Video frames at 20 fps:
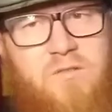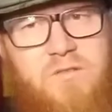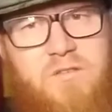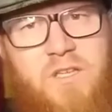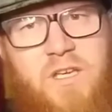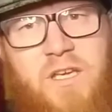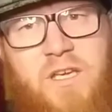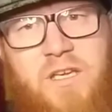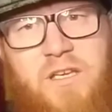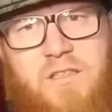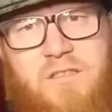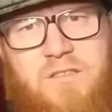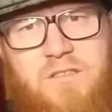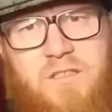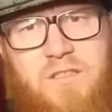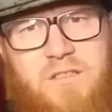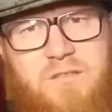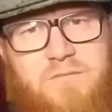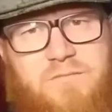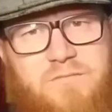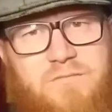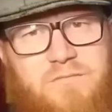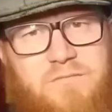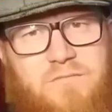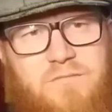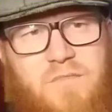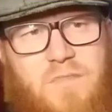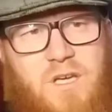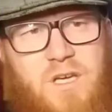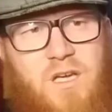think it's really
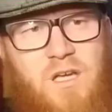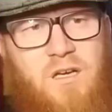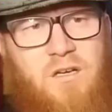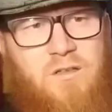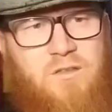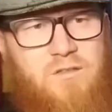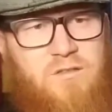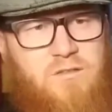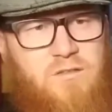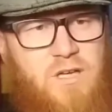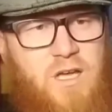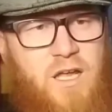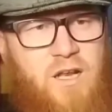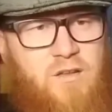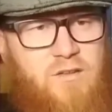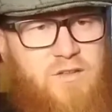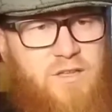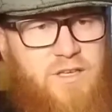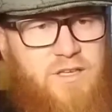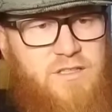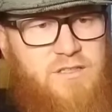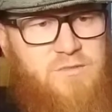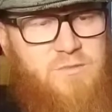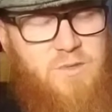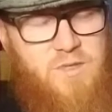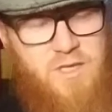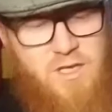a